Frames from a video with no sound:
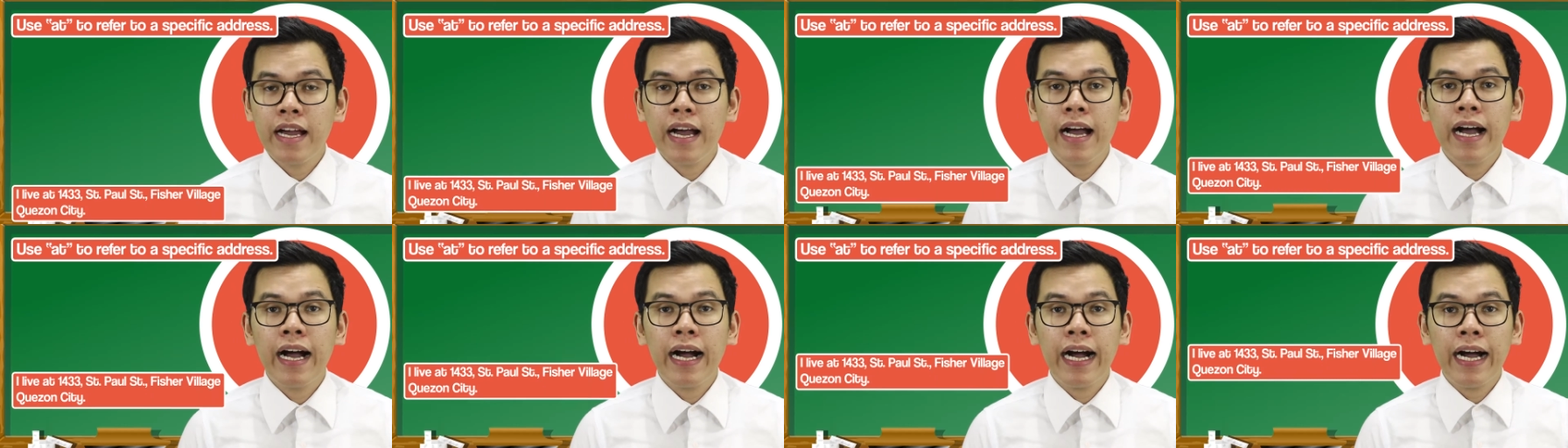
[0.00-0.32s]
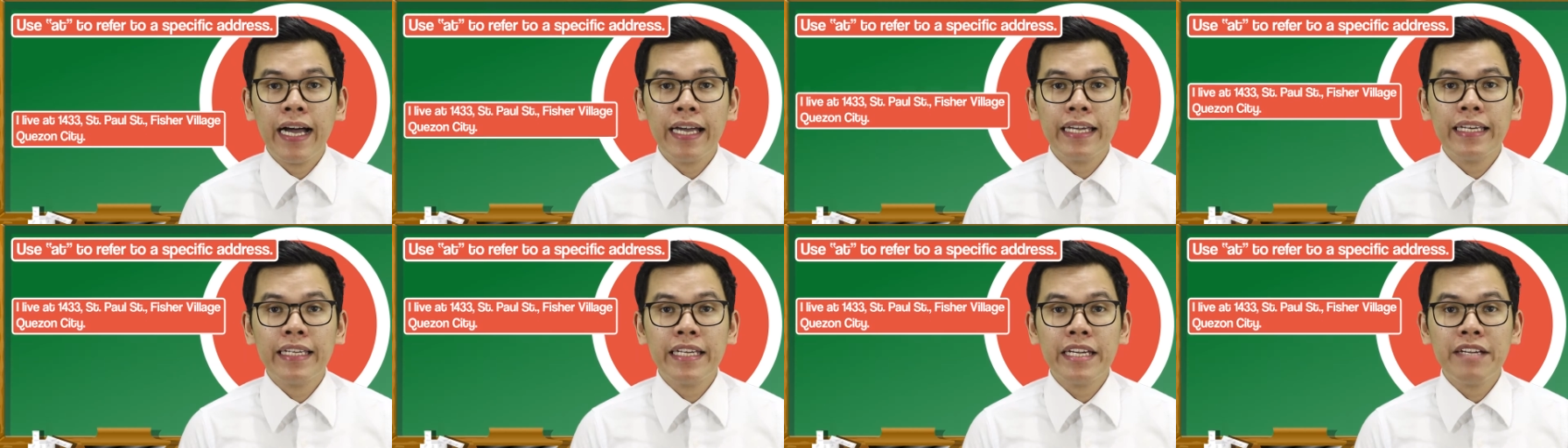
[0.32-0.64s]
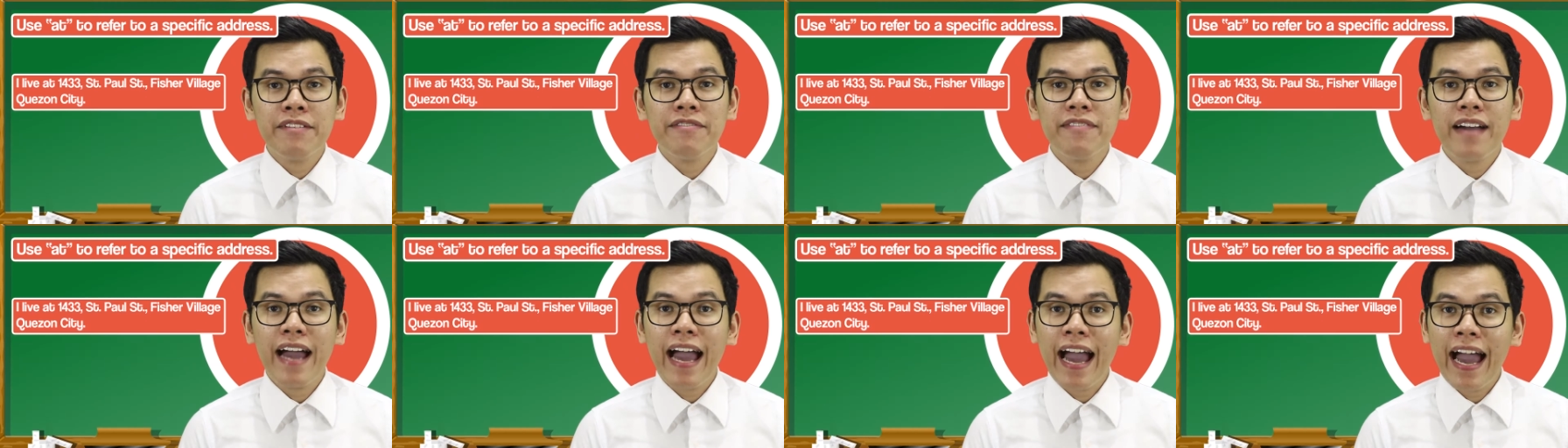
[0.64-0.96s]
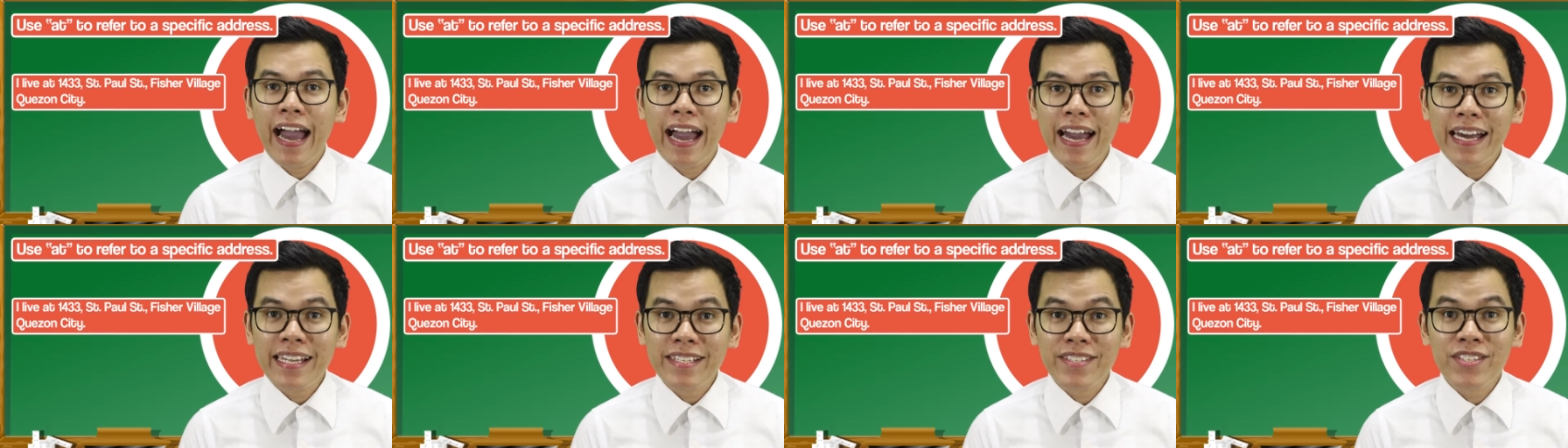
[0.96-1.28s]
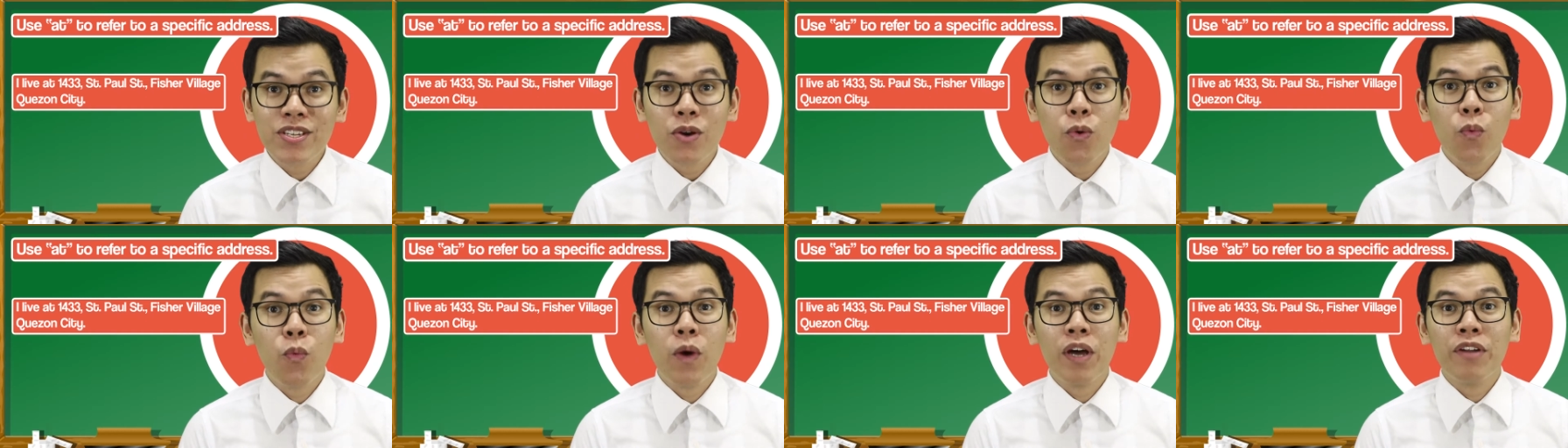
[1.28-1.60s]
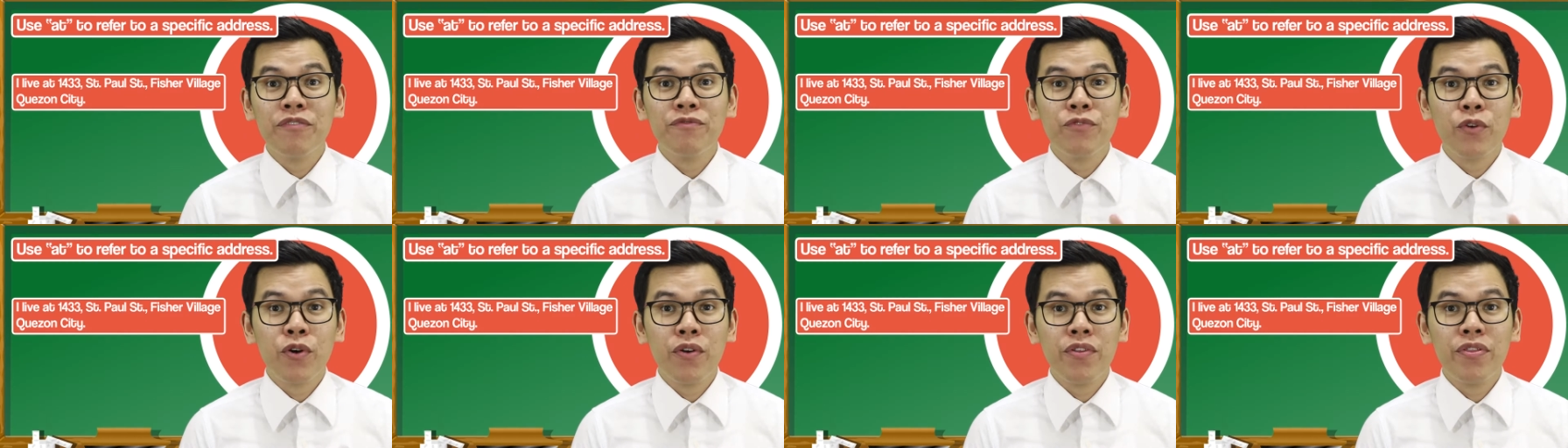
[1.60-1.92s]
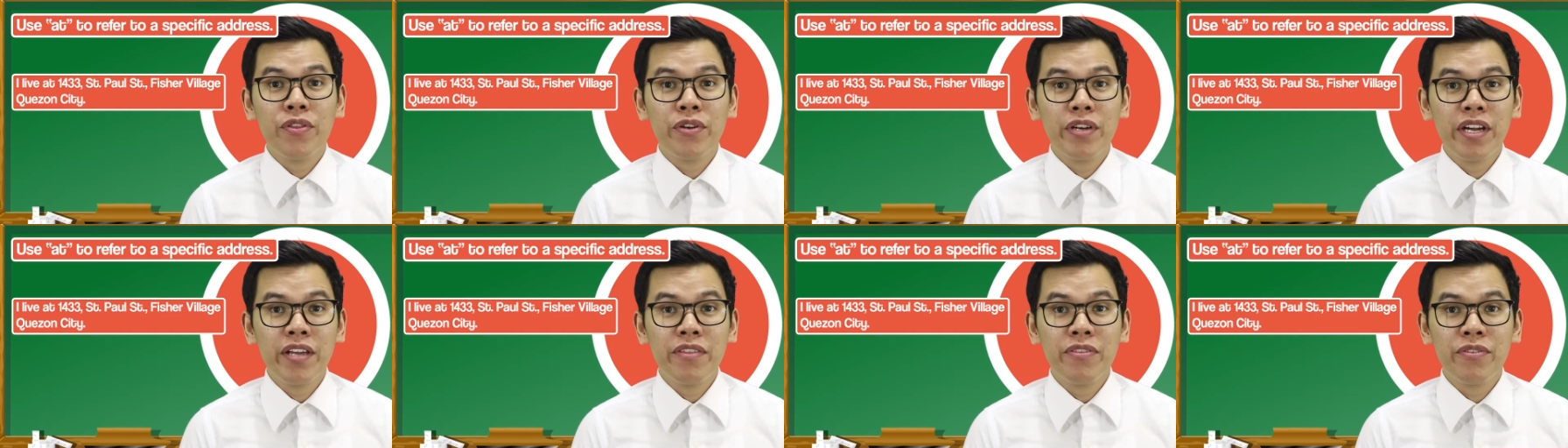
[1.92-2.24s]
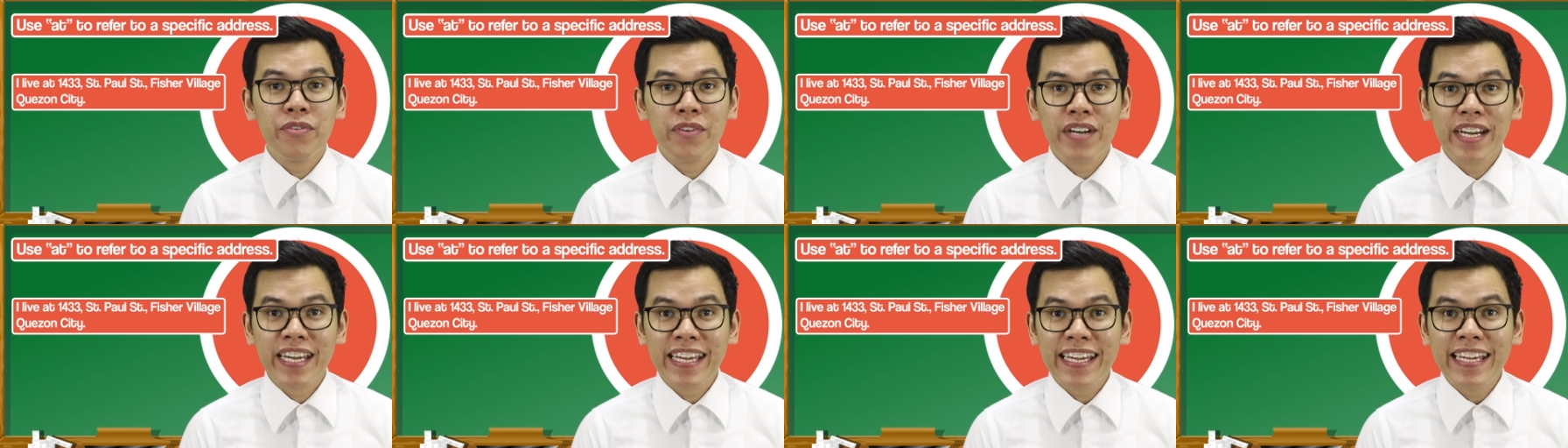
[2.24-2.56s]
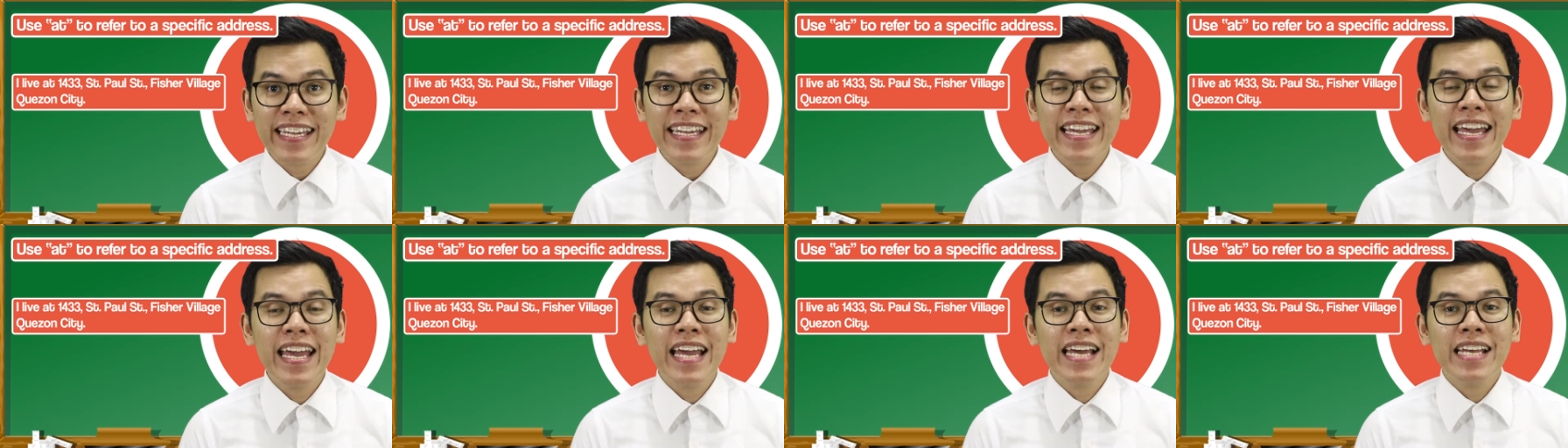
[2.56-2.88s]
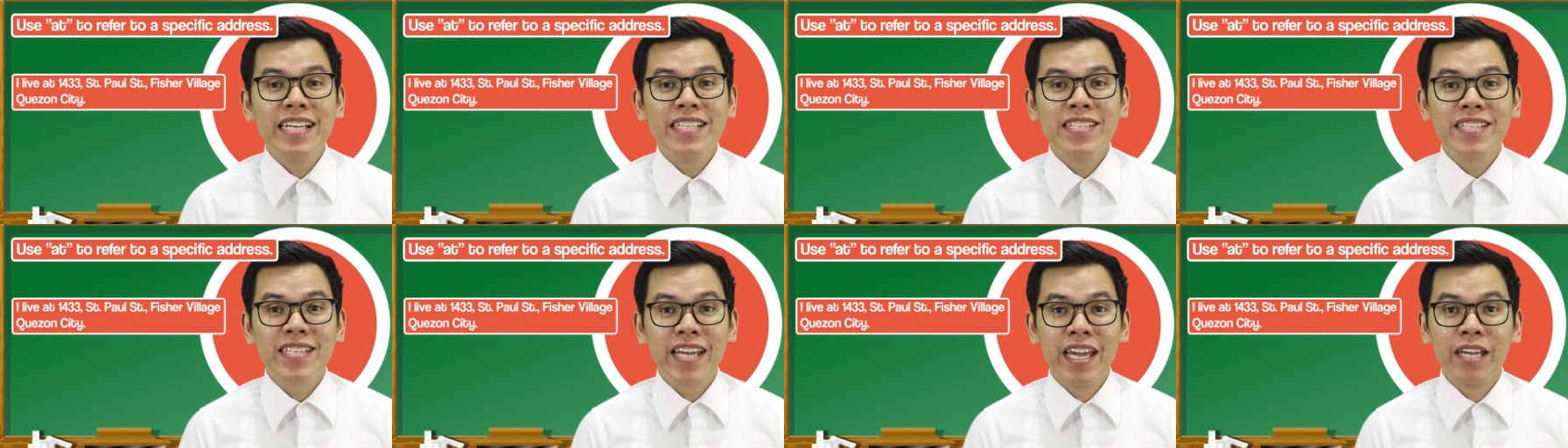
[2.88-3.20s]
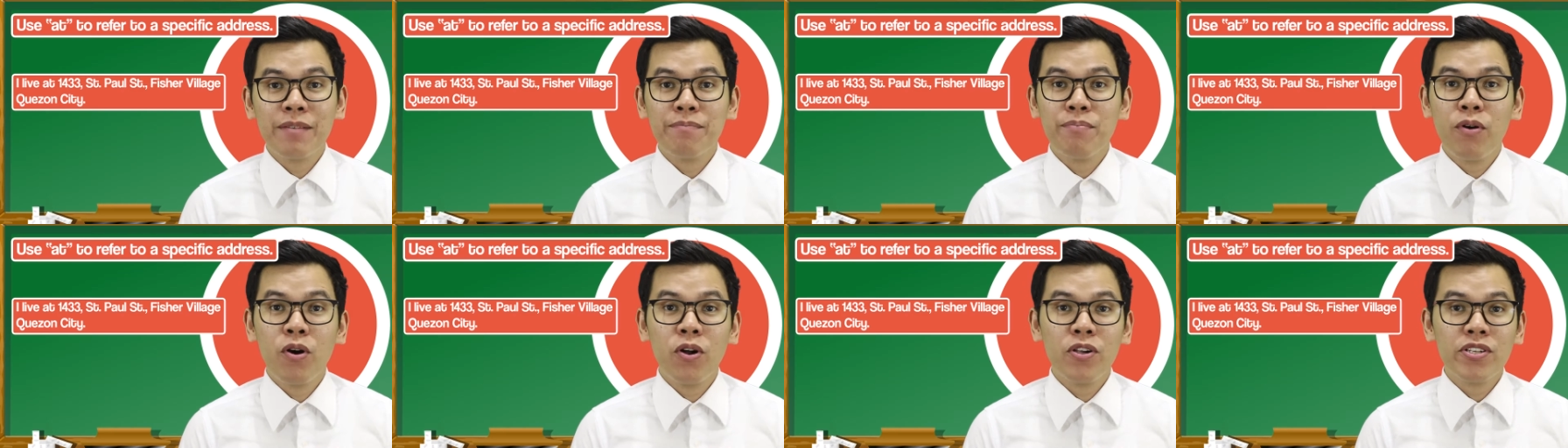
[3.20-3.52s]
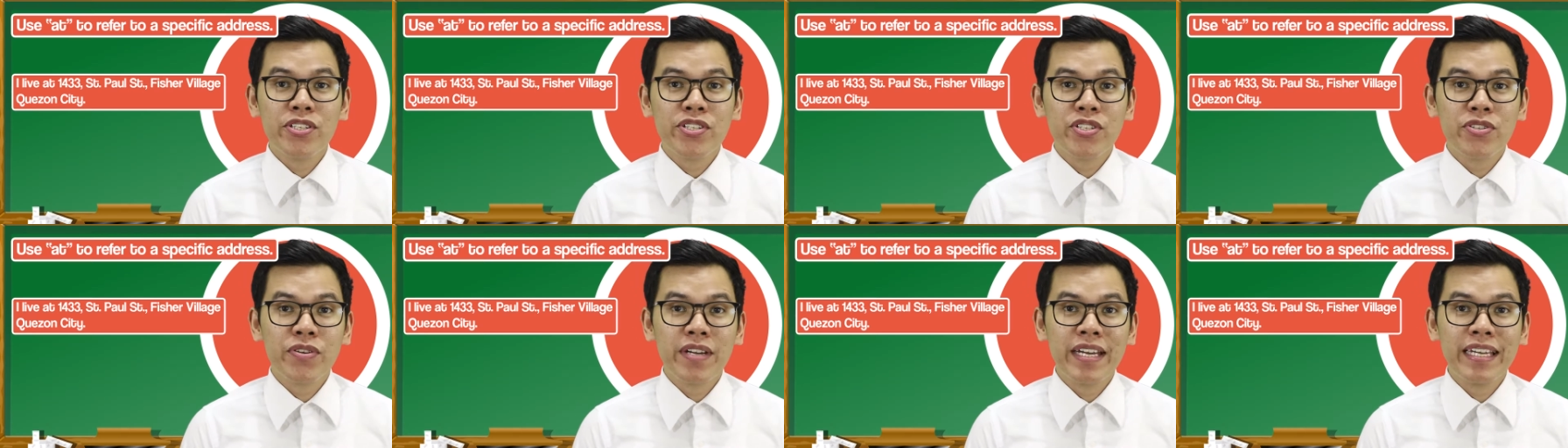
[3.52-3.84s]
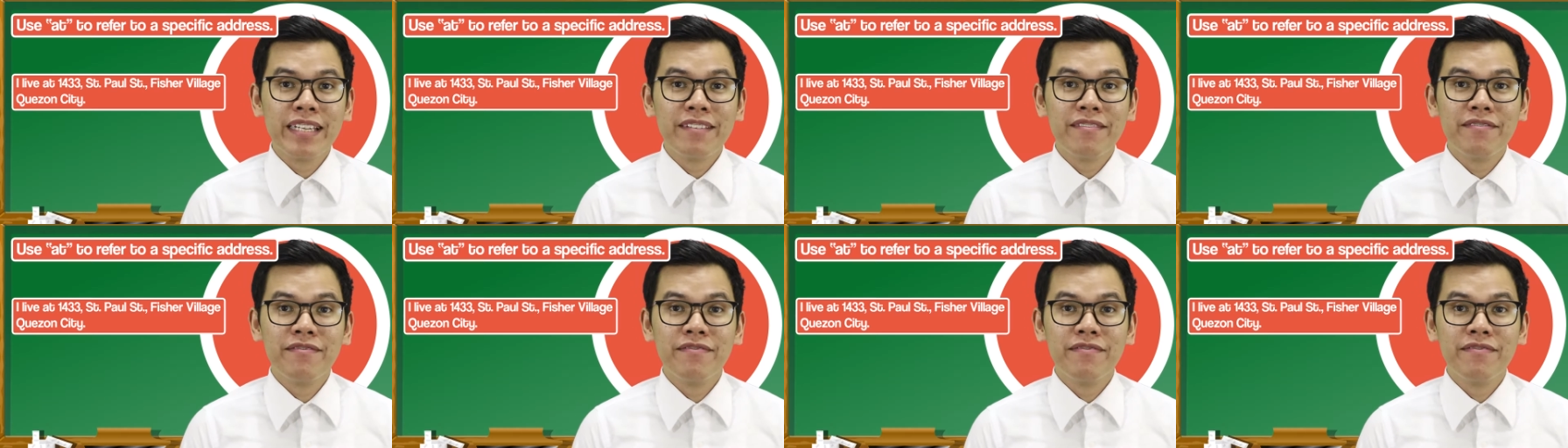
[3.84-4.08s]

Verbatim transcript: I live at one four three three Saint Paul Street,